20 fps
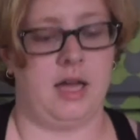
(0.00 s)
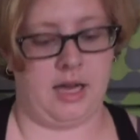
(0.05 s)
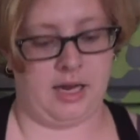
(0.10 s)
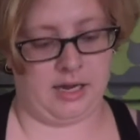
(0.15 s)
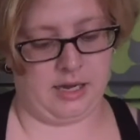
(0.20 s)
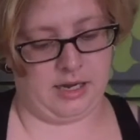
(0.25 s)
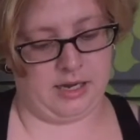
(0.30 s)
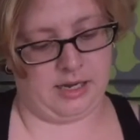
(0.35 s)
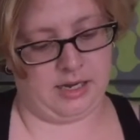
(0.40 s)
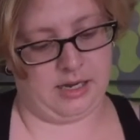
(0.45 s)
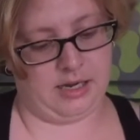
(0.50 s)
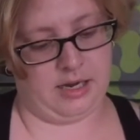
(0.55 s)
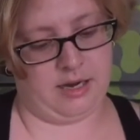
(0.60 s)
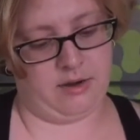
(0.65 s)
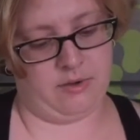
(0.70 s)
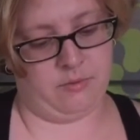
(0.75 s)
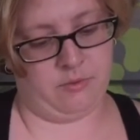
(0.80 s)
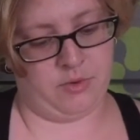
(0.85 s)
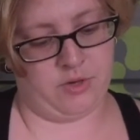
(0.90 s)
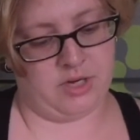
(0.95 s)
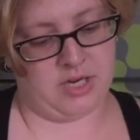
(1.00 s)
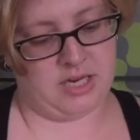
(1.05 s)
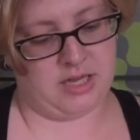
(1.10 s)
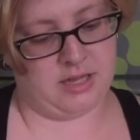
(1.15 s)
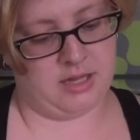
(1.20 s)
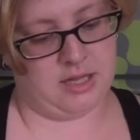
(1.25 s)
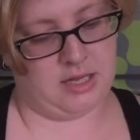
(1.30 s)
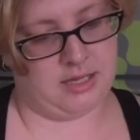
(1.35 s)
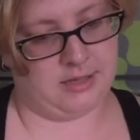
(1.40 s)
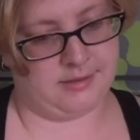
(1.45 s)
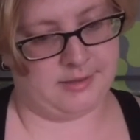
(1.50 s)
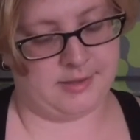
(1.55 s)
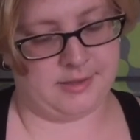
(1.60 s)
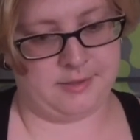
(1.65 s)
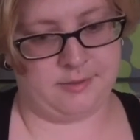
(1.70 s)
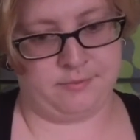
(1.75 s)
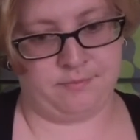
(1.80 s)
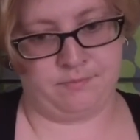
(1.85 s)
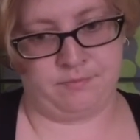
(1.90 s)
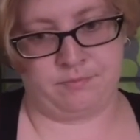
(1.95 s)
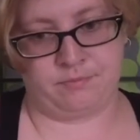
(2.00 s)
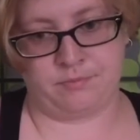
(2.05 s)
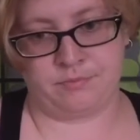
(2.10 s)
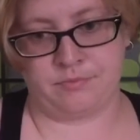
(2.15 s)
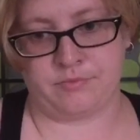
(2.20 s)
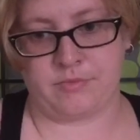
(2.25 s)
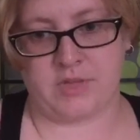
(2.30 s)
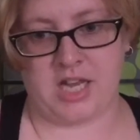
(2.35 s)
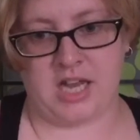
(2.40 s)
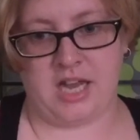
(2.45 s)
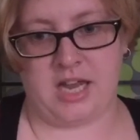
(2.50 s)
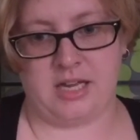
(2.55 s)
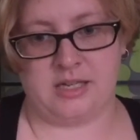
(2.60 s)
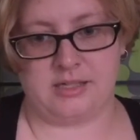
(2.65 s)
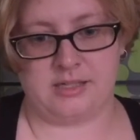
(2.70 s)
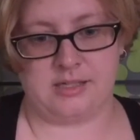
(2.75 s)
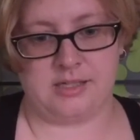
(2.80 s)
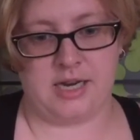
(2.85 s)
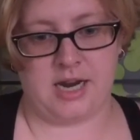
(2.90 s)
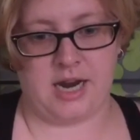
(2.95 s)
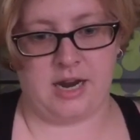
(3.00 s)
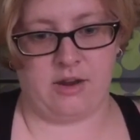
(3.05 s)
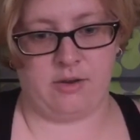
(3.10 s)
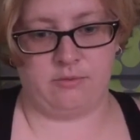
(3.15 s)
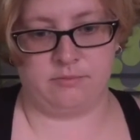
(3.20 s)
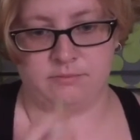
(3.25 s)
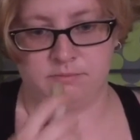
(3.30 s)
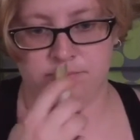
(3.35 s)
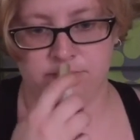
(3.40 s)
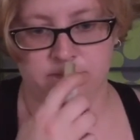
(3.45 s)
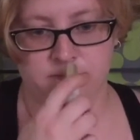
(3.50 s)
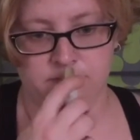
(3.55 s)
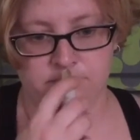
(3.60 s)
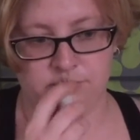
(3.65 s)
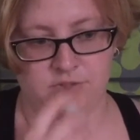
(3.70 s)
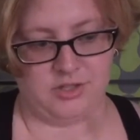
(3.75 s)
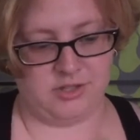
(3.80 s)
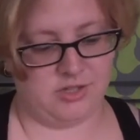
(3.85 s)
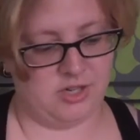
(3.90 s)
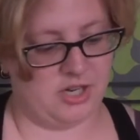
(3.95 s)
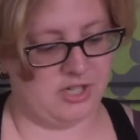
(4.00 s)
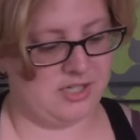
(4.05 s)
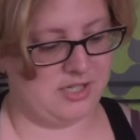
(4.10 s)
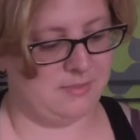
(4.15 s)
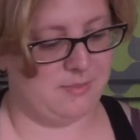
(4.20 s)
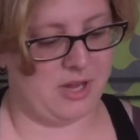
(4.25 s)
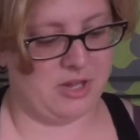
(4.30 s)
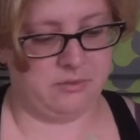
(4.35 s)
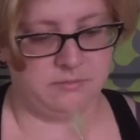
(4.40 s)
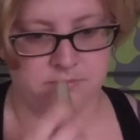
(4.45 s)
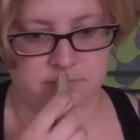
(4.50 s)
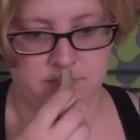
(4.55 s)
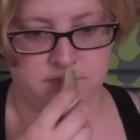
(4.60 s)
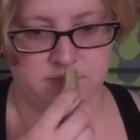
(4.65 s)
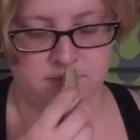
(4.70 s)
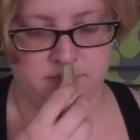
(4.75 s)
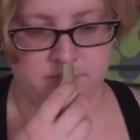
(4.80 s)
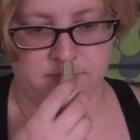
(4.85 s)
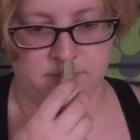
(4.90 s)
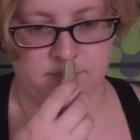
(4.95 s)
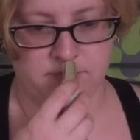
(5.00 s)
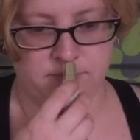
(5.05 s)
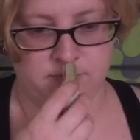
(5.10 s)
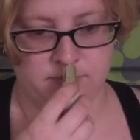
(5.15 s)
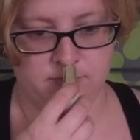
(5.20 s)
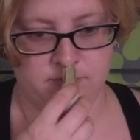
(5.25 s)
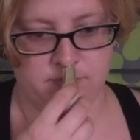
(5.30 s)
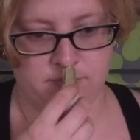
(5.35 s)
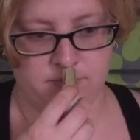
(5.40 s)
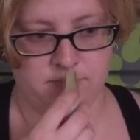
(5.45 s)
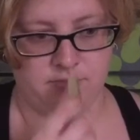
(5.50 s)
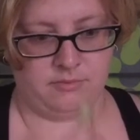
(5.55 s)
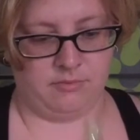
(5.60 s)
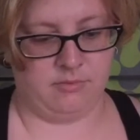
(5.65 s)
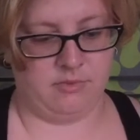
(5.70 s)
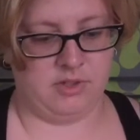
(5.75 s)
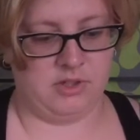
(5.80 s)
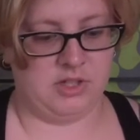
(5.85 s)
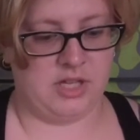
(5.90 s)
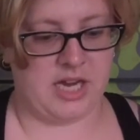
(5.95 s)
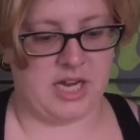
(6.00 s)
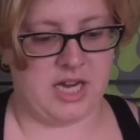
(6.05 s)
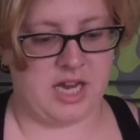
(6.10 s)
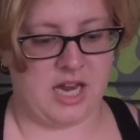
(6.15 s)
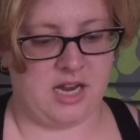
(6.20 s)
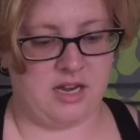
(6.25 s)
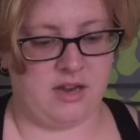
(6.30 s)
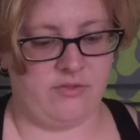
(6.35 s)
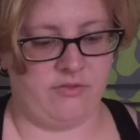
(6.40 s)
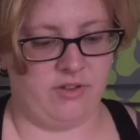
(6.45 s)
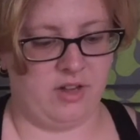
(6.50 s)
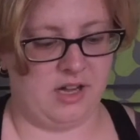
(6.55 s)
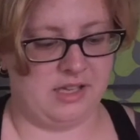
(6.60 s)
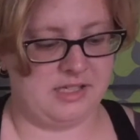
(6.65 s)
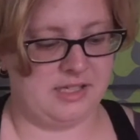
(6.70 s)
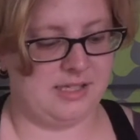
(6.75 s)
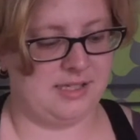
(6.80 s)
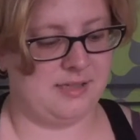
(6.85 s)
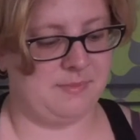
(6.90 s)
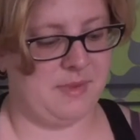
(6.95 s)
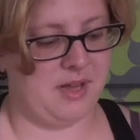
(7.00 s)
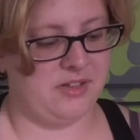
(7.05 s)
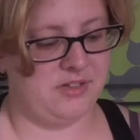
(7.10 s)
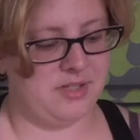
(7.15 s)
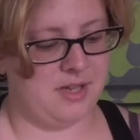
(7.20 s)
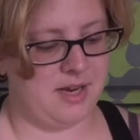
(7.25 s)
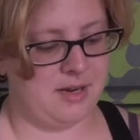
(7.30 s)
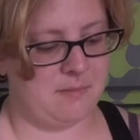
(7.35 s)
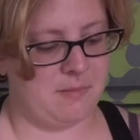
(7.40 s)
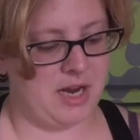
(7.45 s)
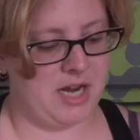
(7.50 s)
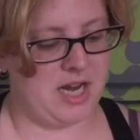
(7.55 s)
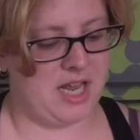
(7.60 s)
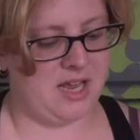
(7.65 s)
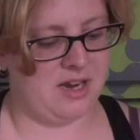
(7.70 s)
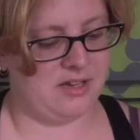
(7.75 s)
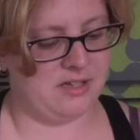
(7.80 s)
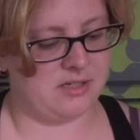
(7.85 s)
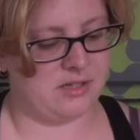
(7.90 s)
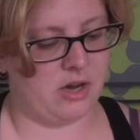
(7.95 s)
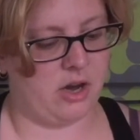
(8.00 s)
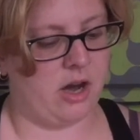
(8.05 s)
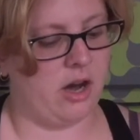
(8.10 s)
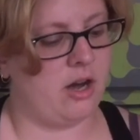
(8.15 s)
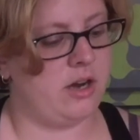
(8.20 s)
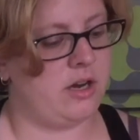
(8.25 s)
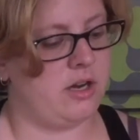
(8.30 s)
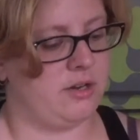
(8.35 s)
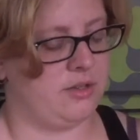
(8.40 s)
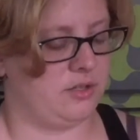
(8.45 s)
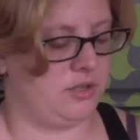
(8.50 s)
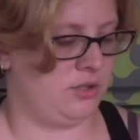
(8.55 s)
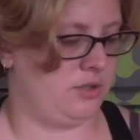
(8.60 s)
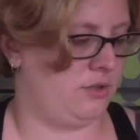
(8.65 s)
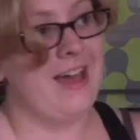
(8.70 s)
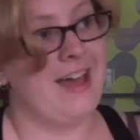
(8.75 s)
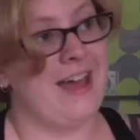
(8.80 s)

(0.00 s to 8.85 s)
I would eat this. Hands down. Does not smell like Candy Floss. It smells like my Nana's cottage.